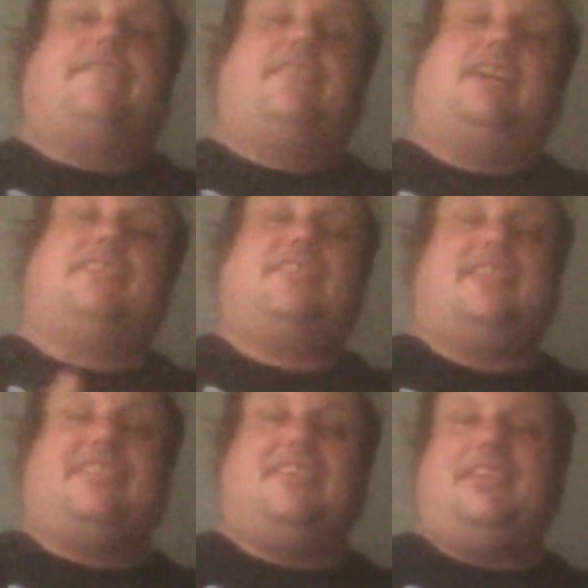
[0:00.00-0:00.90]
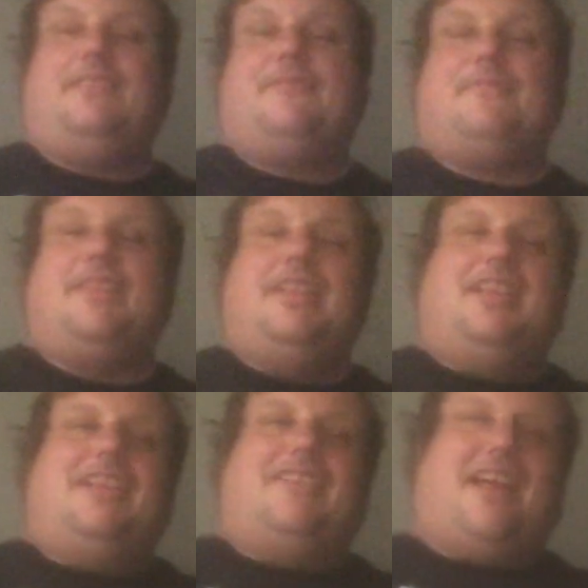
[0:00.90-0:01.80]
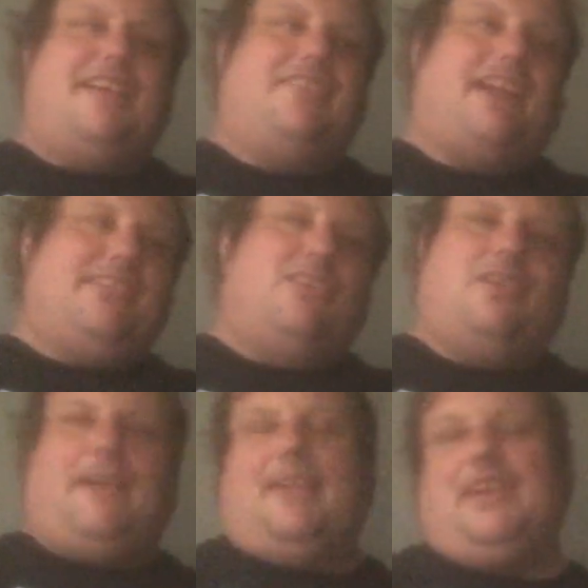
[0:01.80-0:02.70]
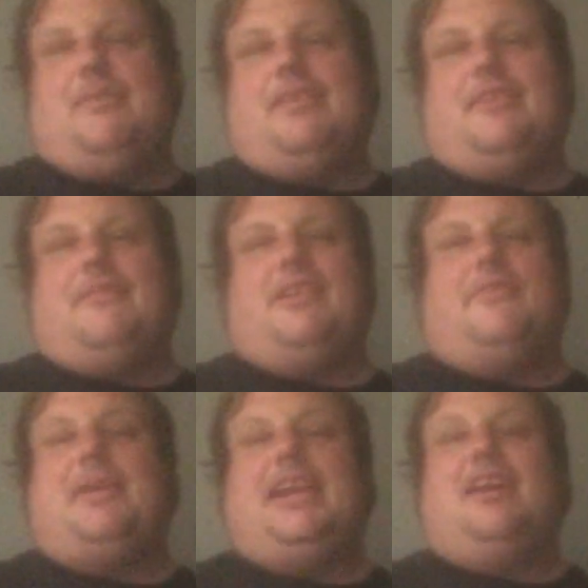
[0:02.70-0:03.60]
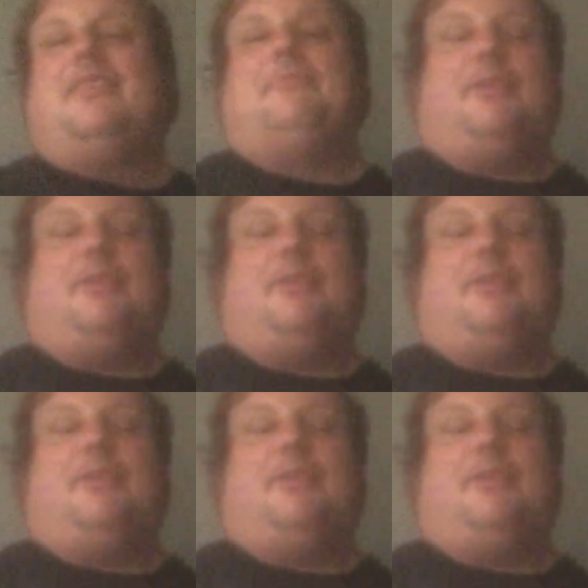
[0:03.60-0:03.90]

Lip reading: Not necessarily... I don't know if I can recommend it for everybody yet,